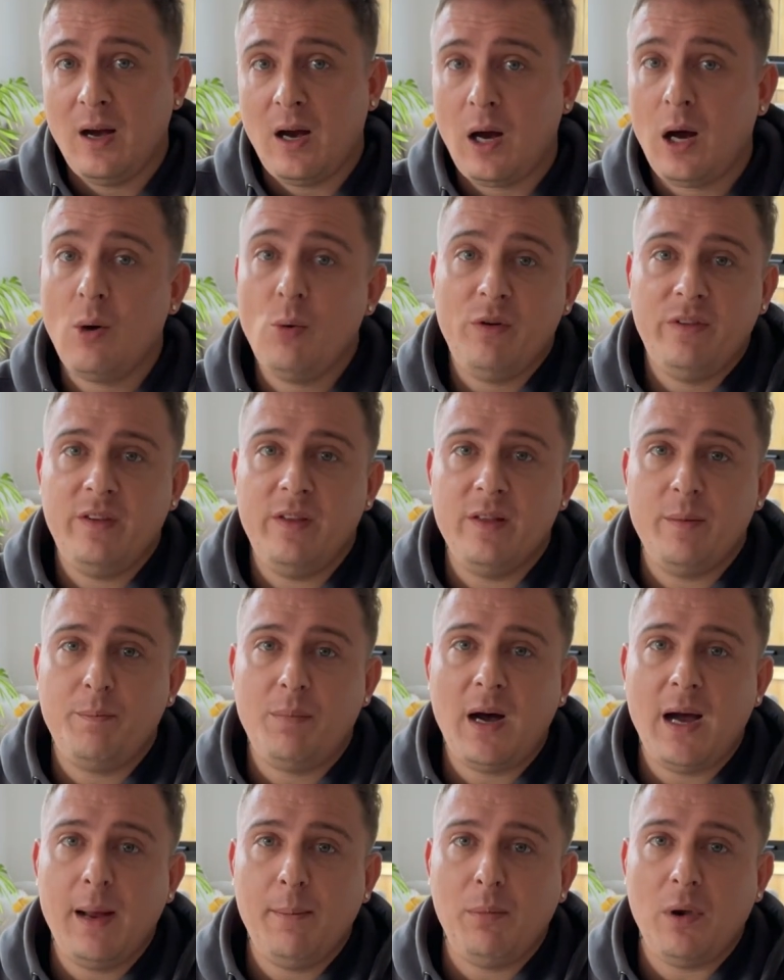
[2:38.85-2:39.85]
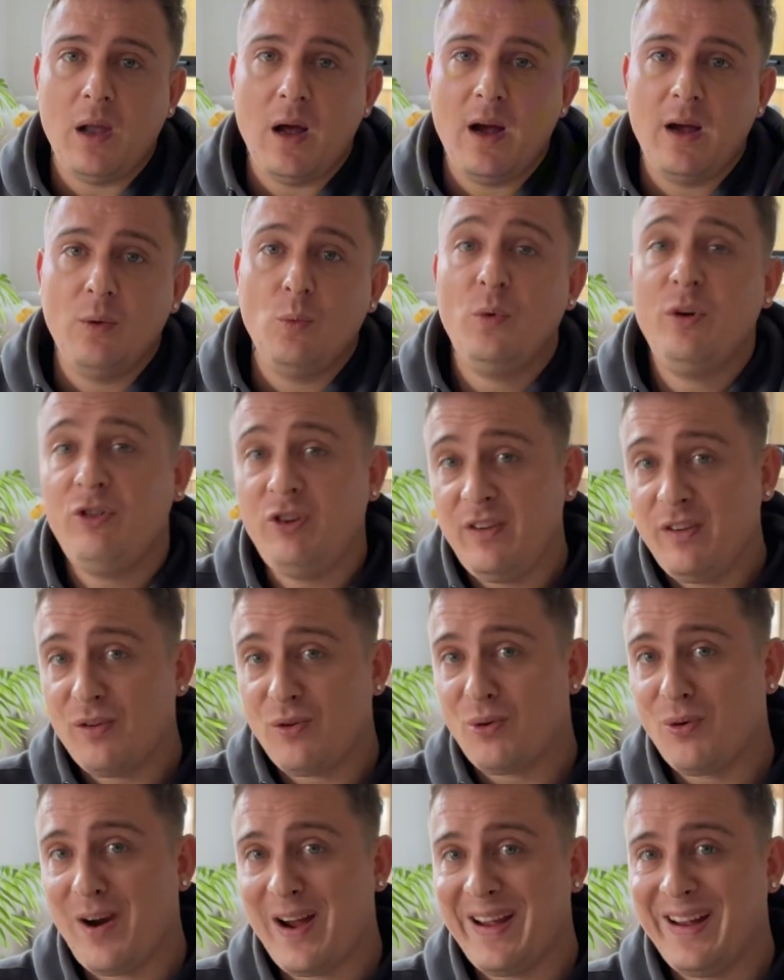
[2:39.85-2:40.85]
I was in the pipeline, which is
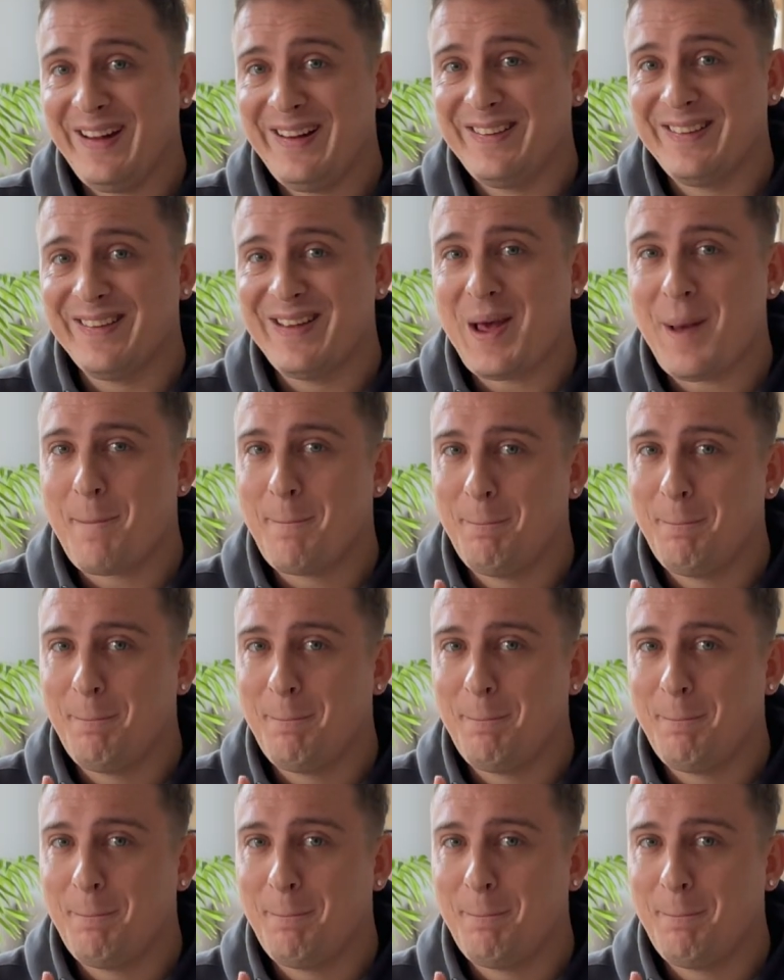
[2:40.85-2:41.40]
great,